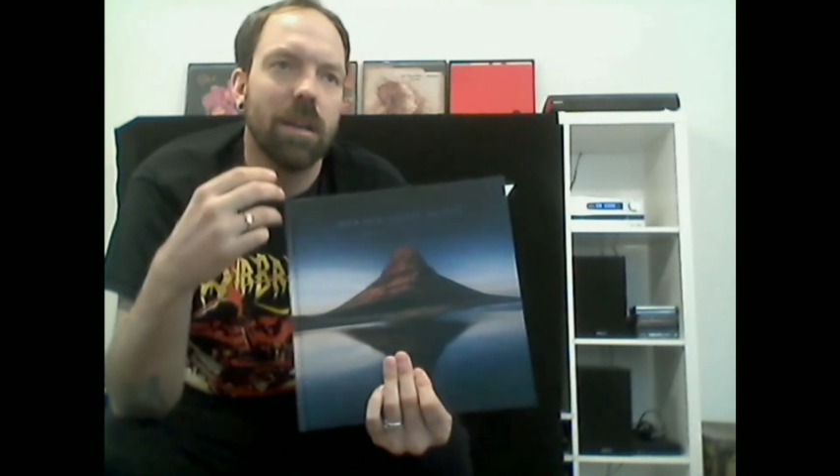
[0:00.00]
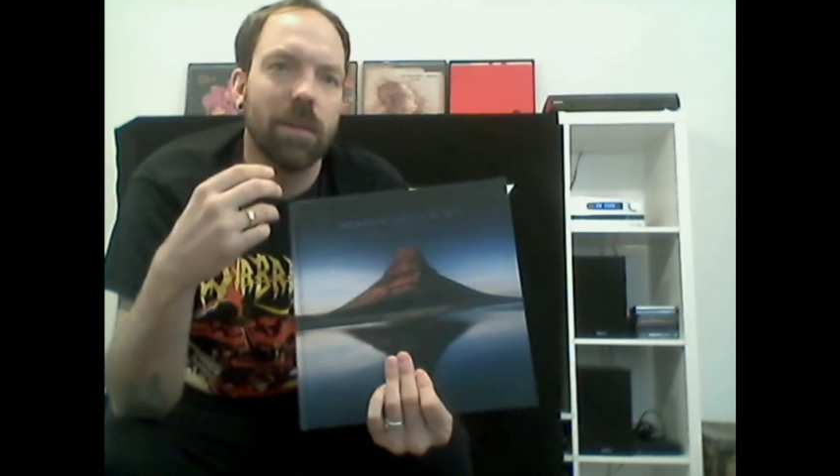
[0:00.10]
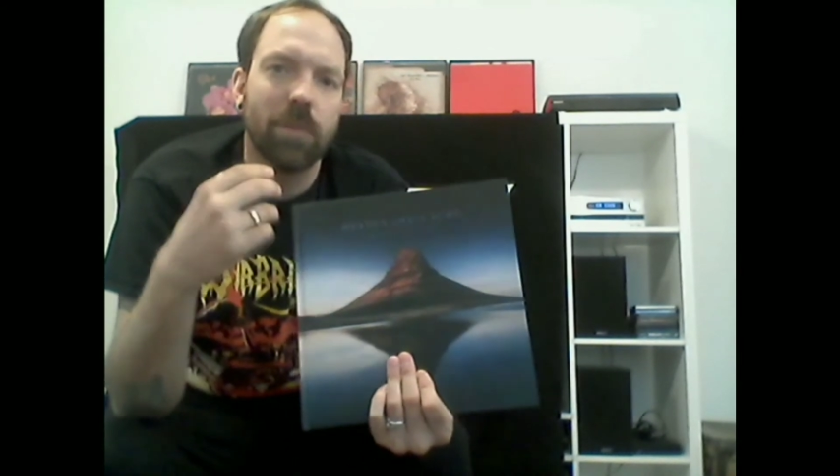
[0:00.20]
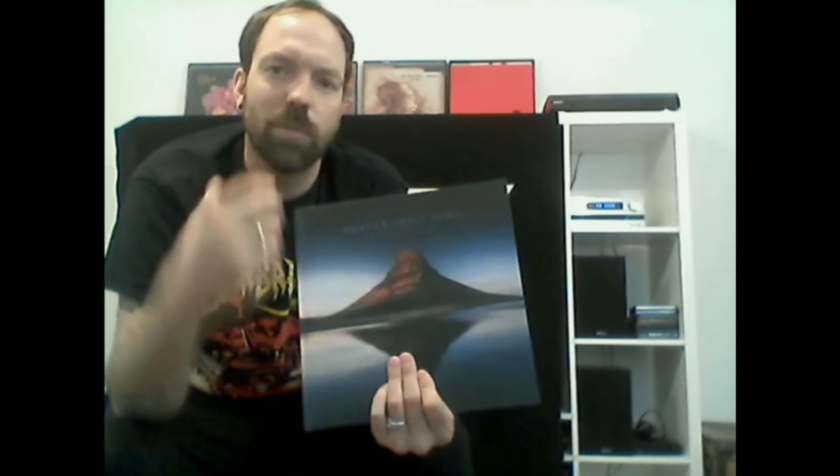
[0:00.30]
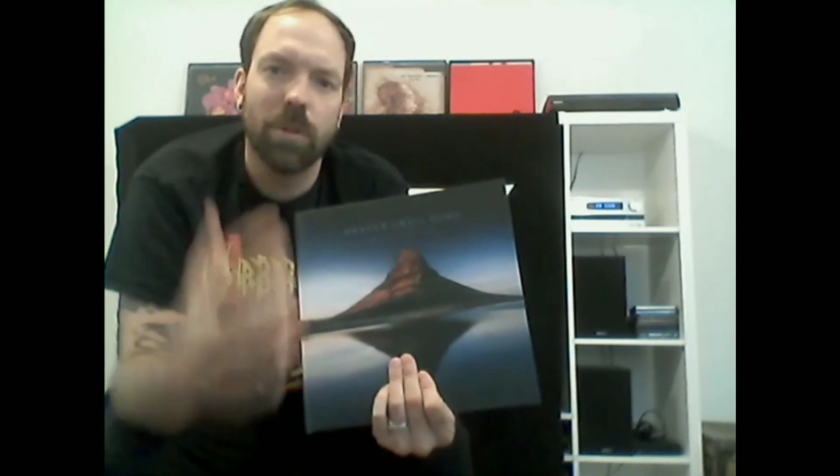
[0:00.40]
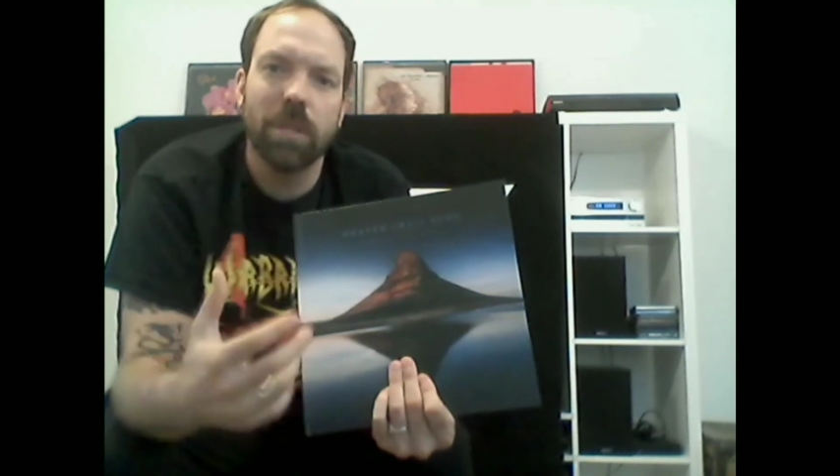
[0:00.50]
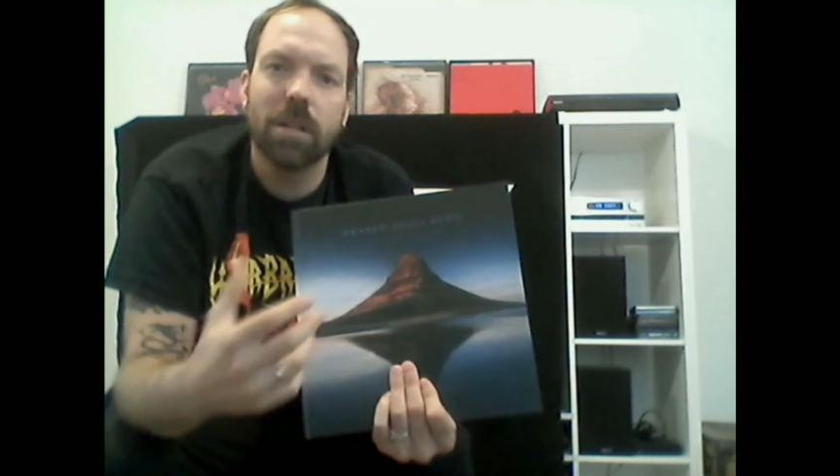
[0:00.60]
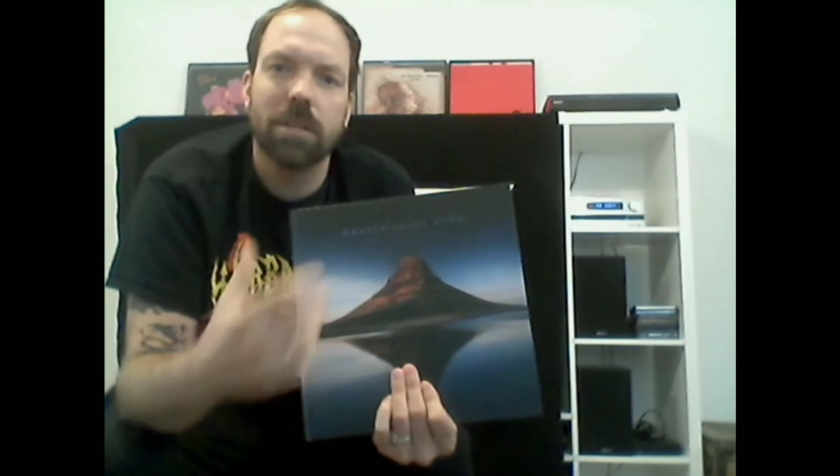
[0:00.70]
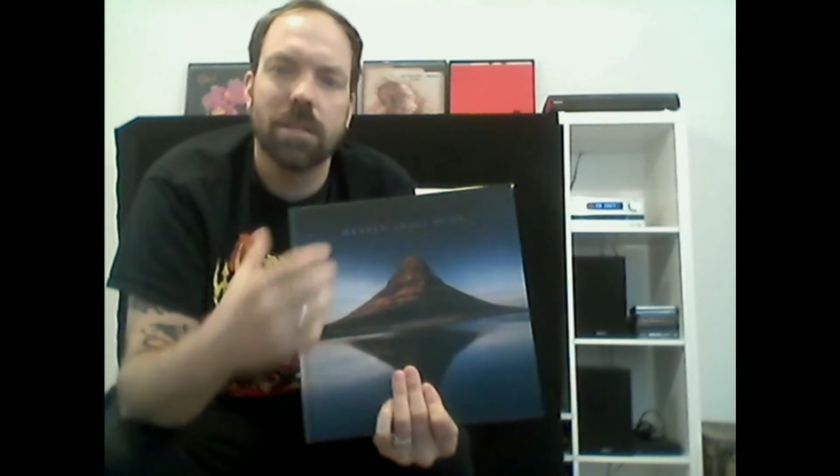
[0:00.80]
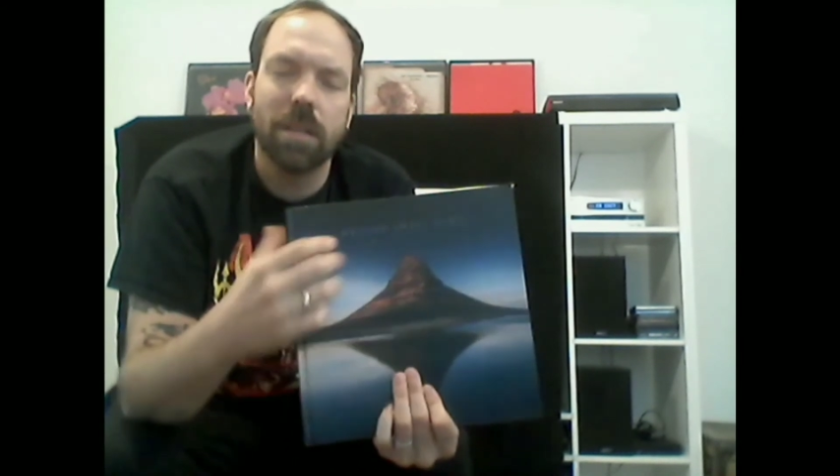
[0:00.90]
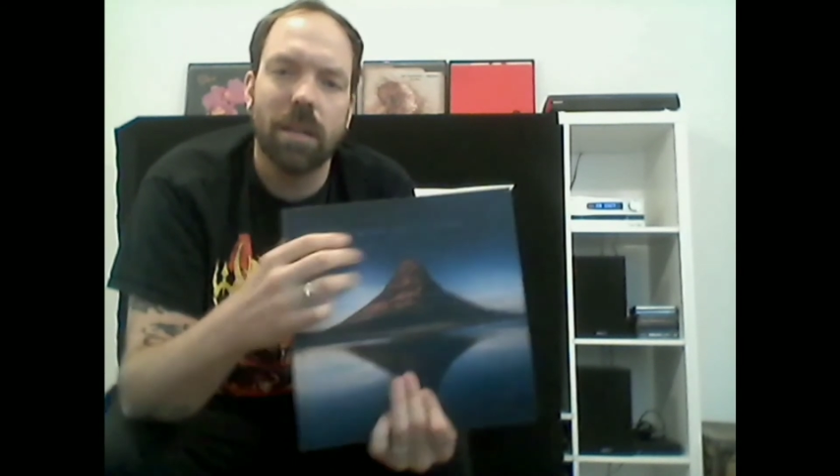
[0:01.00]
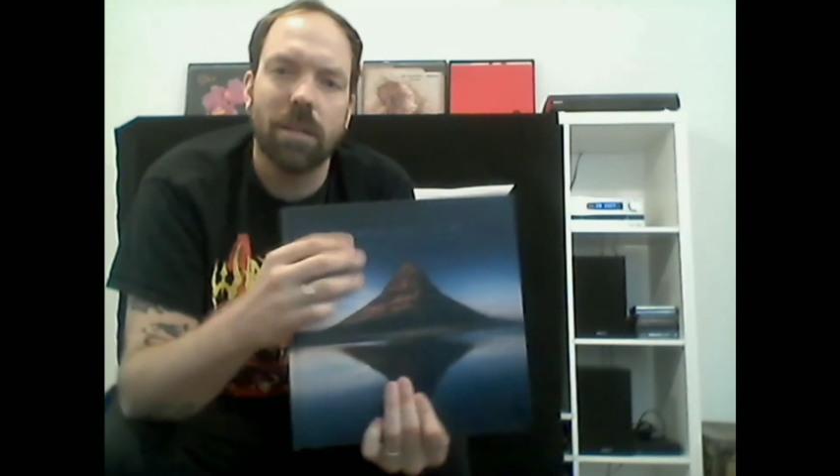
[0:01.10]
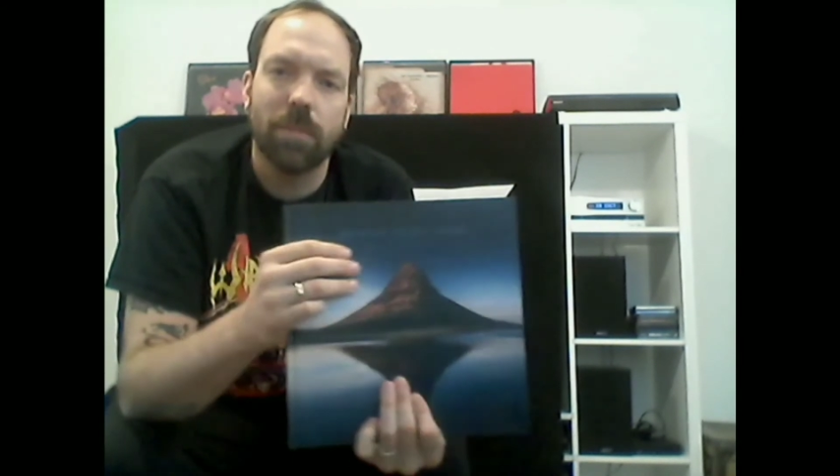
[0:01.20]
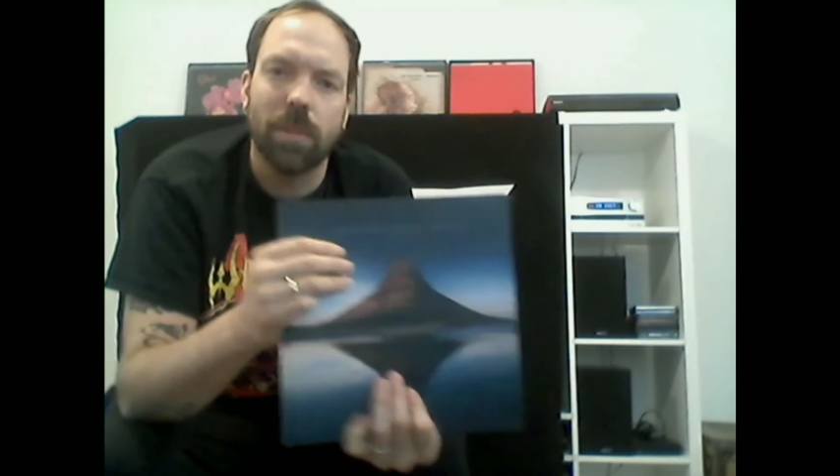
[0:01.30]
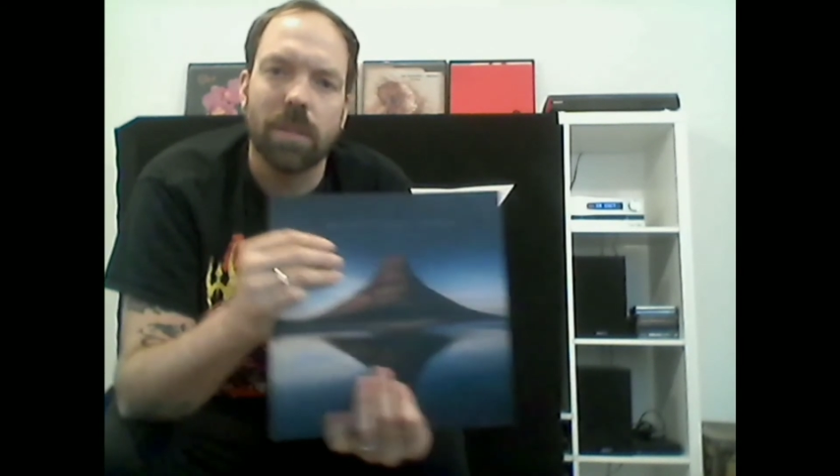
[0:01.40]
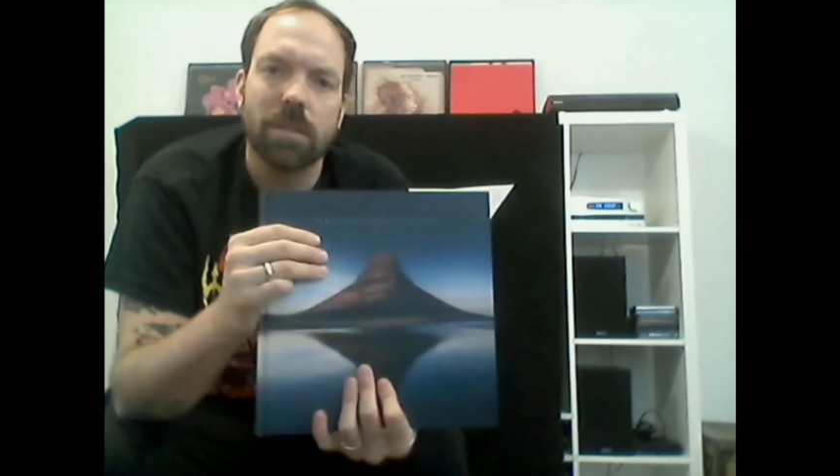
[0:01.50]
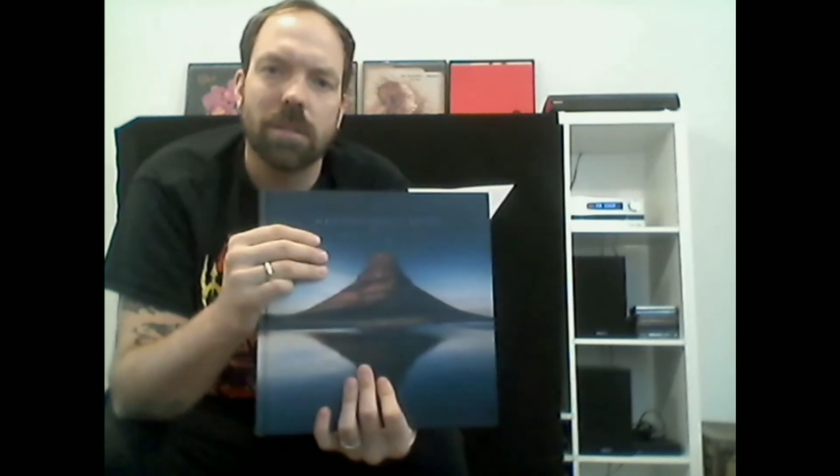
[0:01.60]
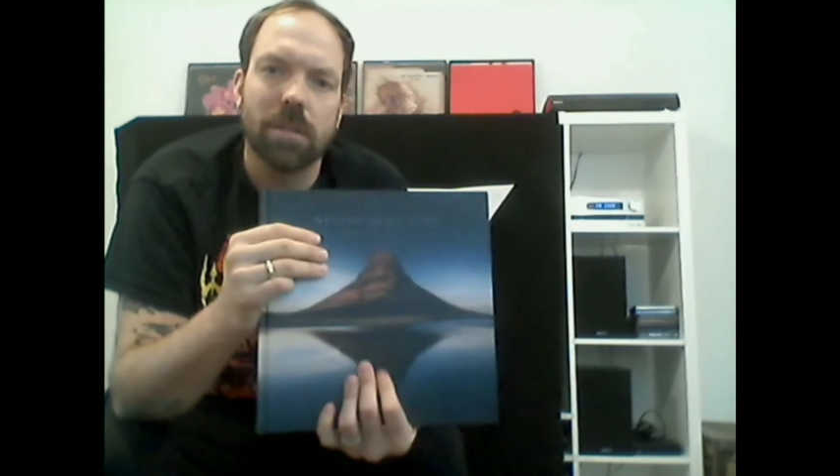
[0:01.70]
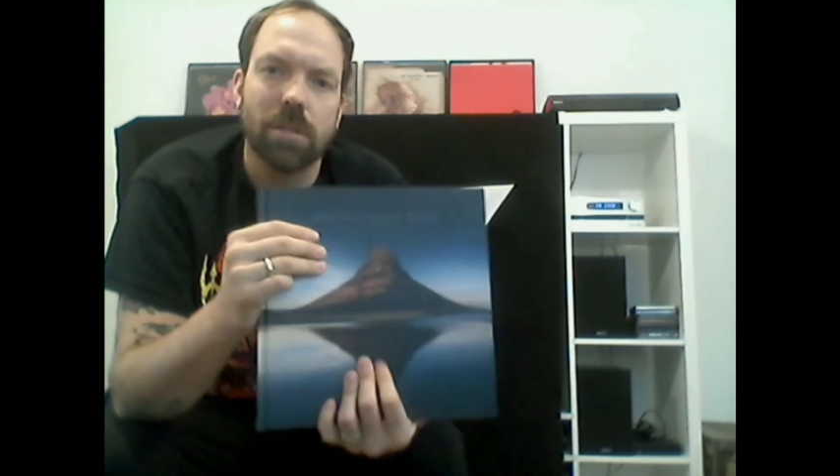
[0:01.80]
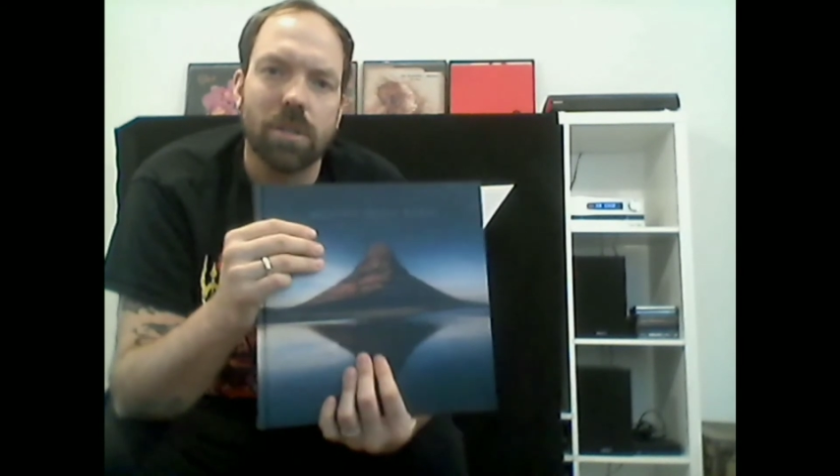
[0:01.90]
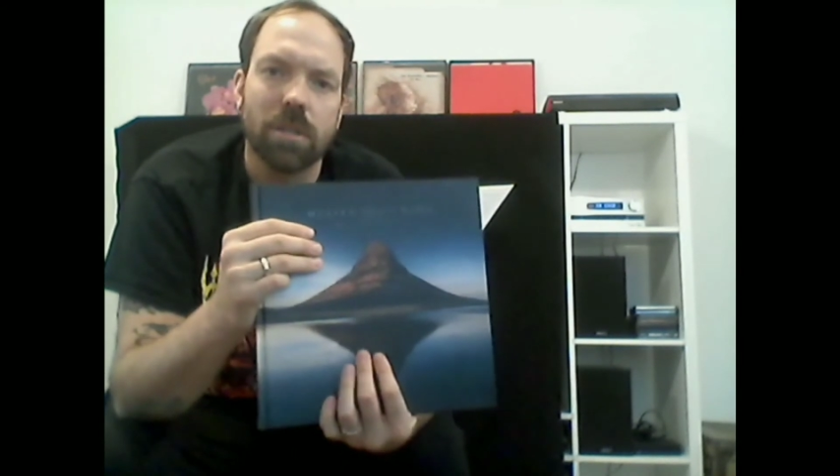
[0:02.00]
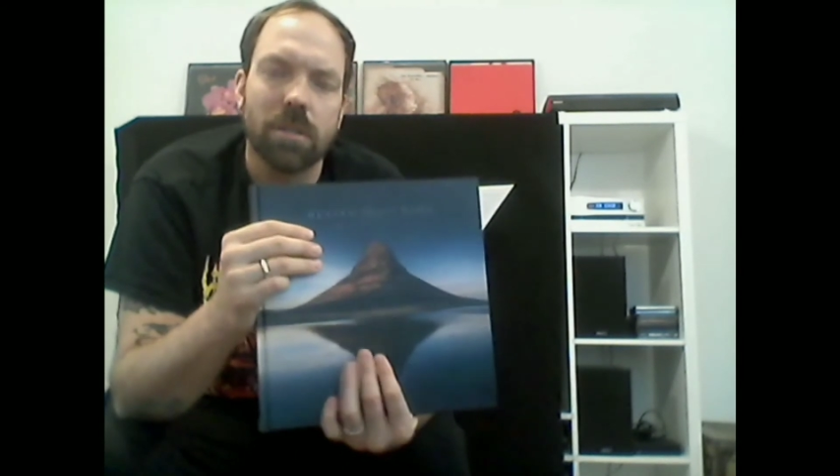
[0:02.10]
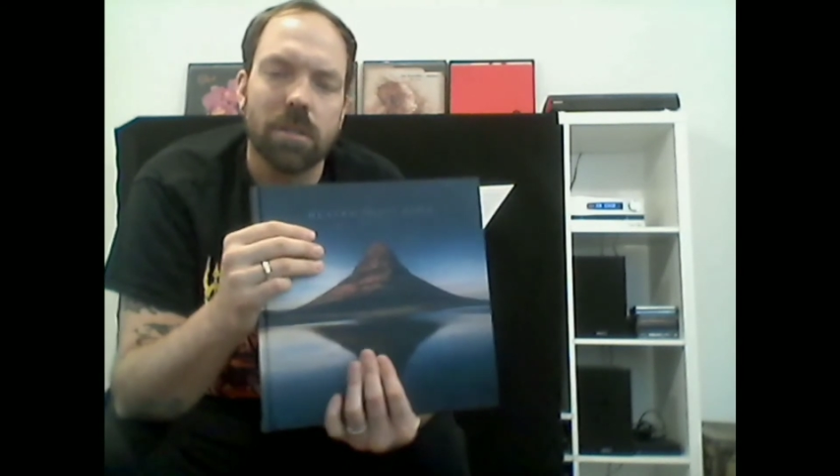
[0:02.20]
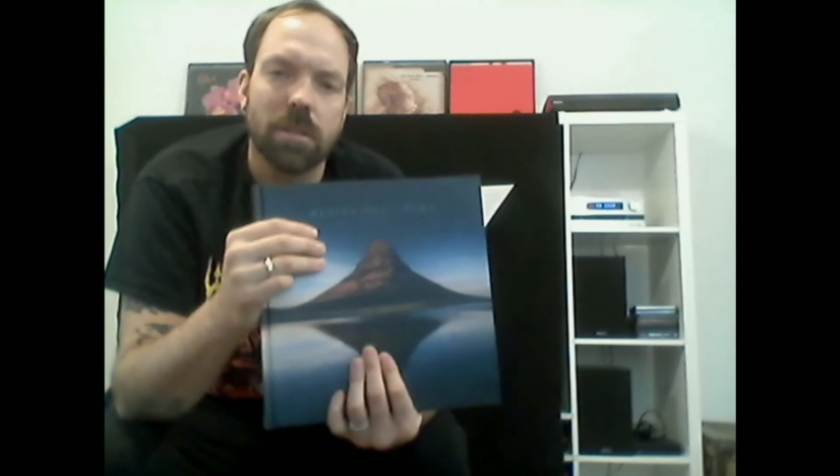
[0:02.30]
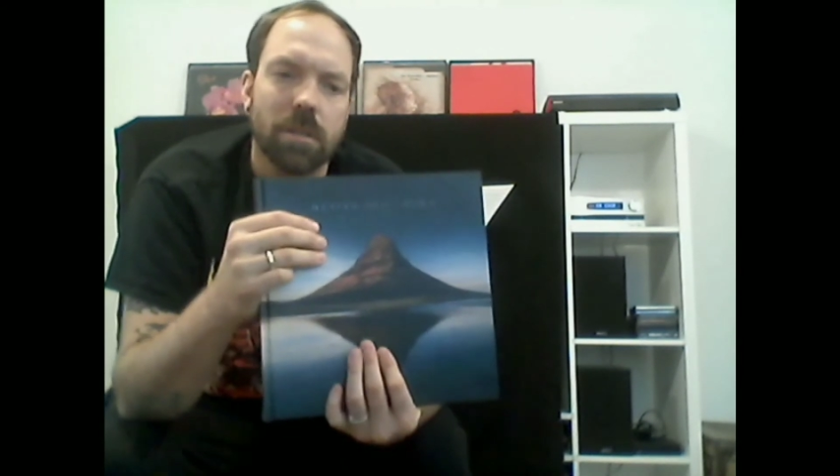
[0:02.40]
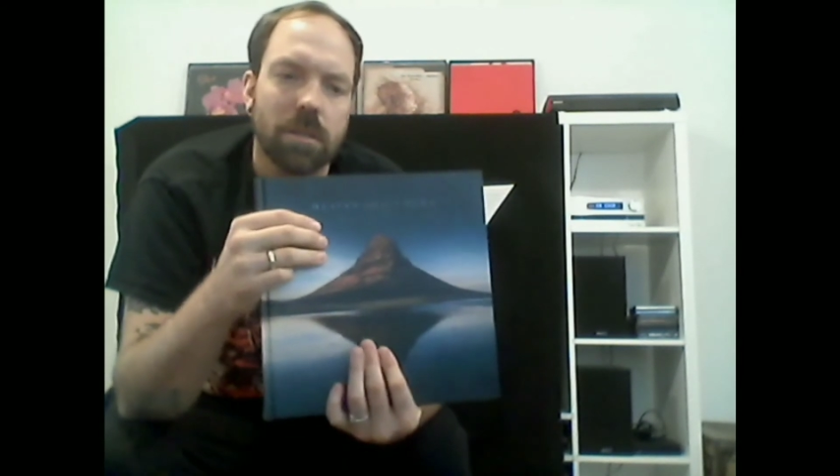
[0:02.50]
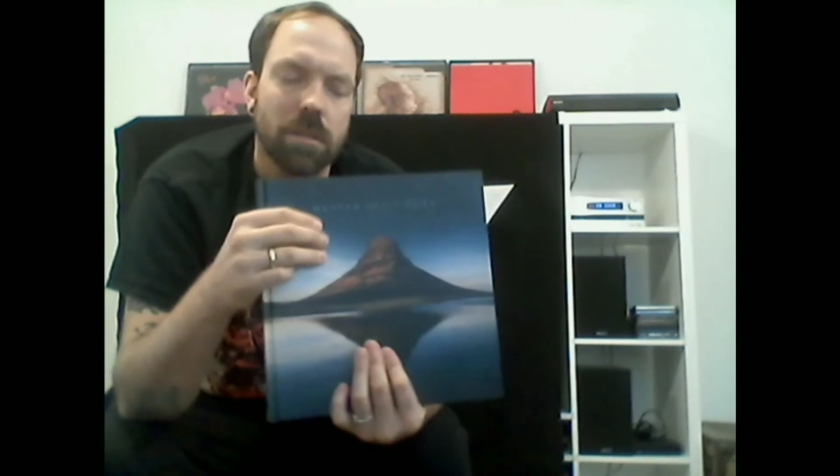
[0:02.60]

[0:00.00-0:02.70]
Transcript: have the political statements and they're just